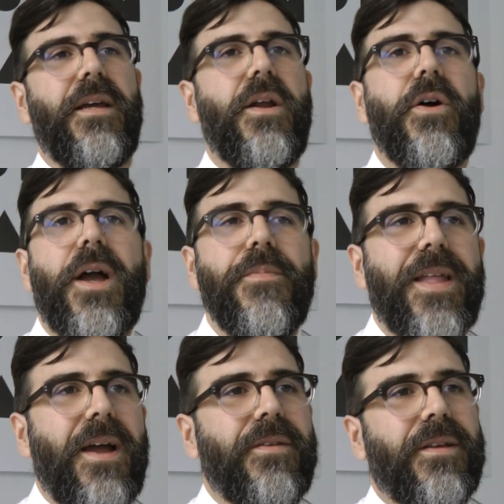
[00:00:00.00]
You know, it comes
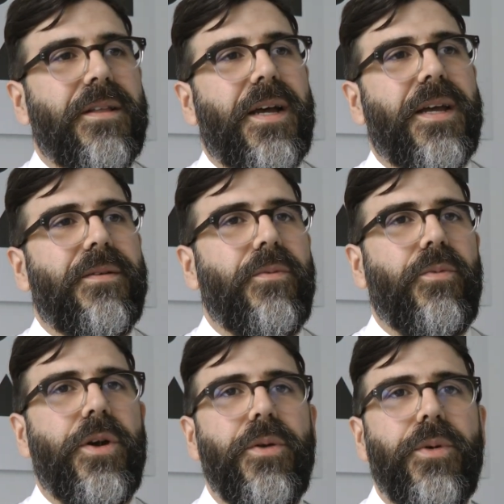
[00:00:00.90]
down to like,
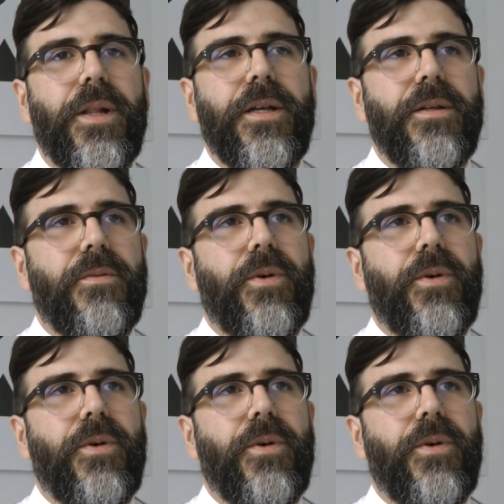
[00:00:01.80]
what are you willing?